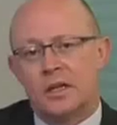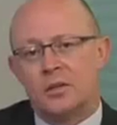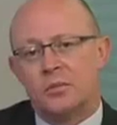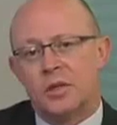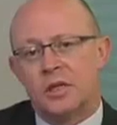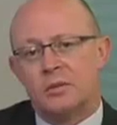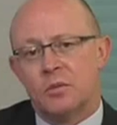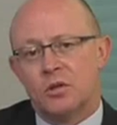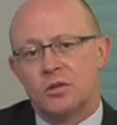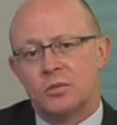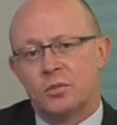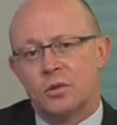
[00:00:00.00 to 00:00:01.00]
in the PE
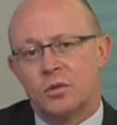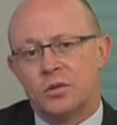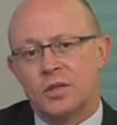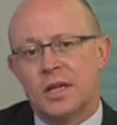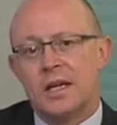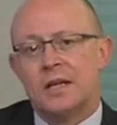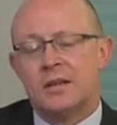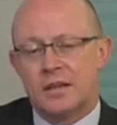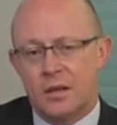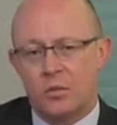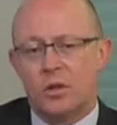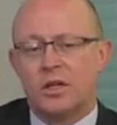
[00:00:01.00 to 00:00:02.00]
multiples, then
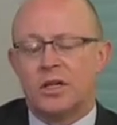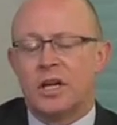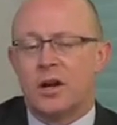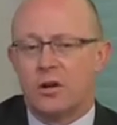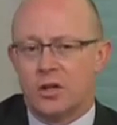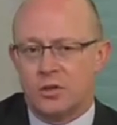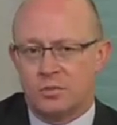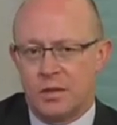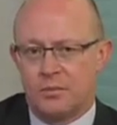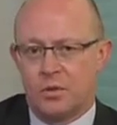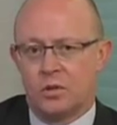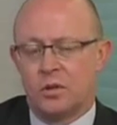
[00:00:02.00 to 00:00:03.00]
that will encourage
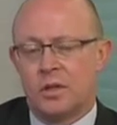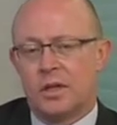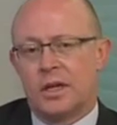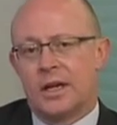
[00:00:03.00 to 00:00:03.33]
people